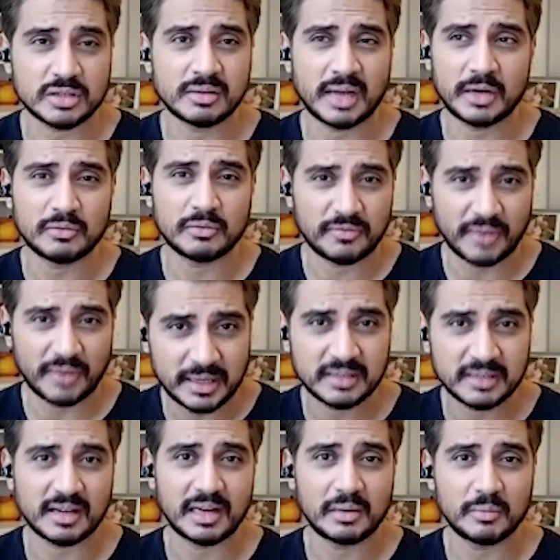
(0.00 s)
fighting style
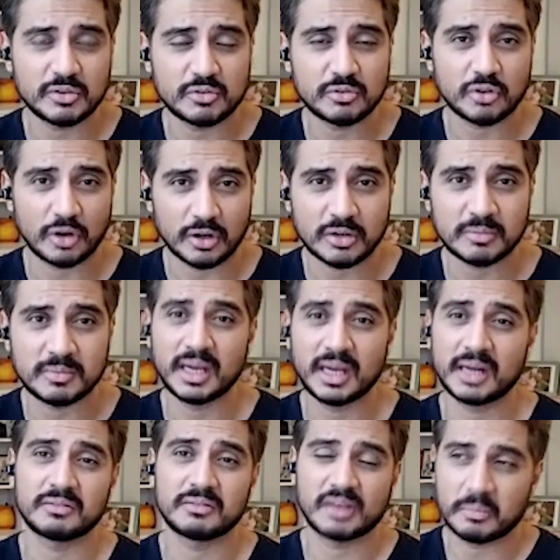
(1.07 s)
which was taught to me, and
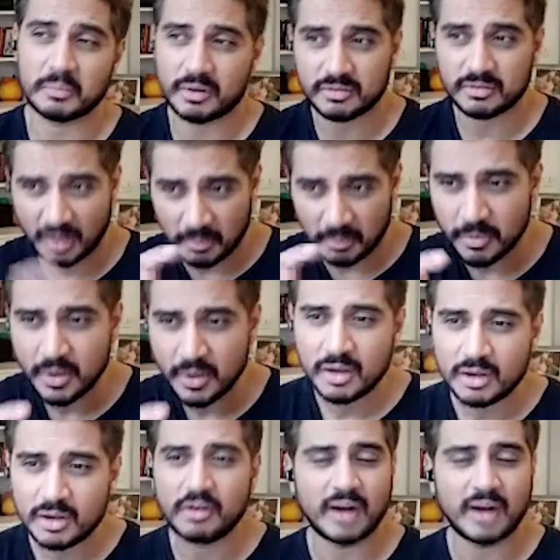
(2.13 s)
some
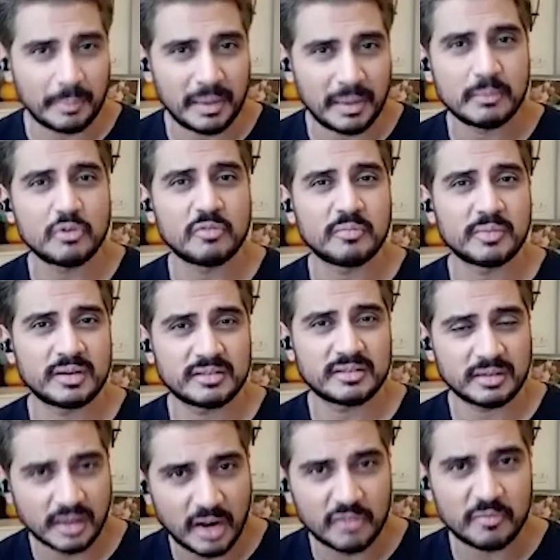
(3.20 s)
grappling movements and
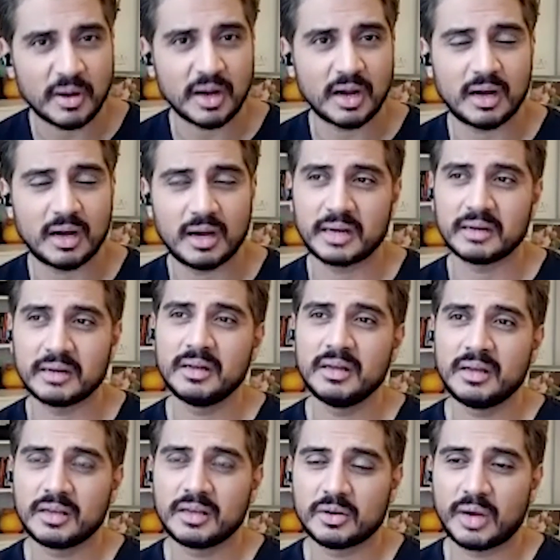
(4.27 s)
Krav Maga,
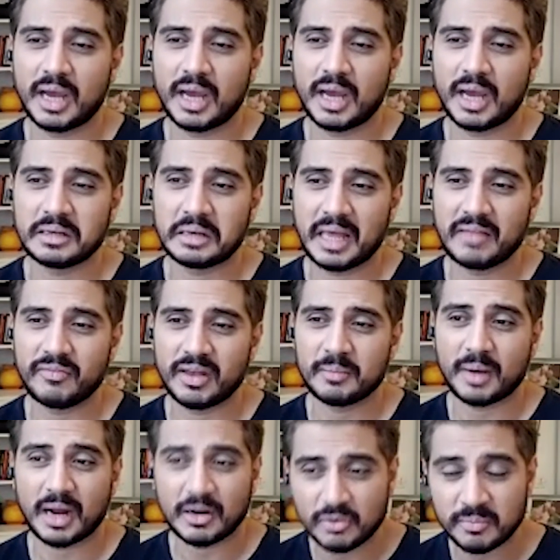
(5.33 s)
and then apart
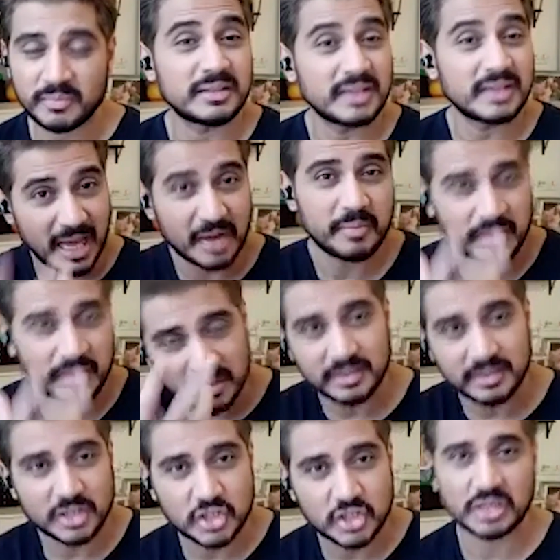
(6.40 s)
from that, the Arabic, the
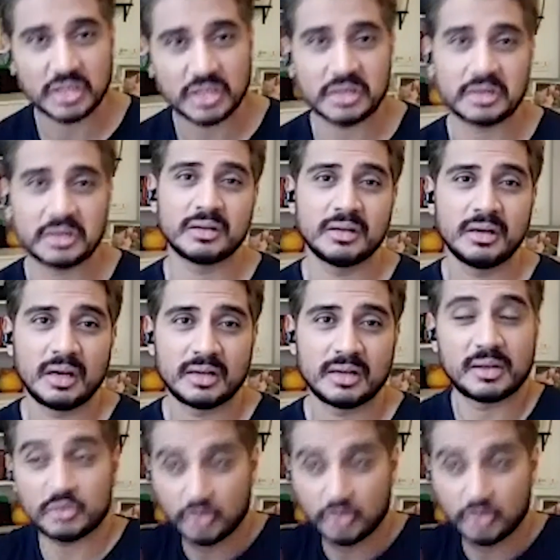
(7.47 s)
diction. There was a whole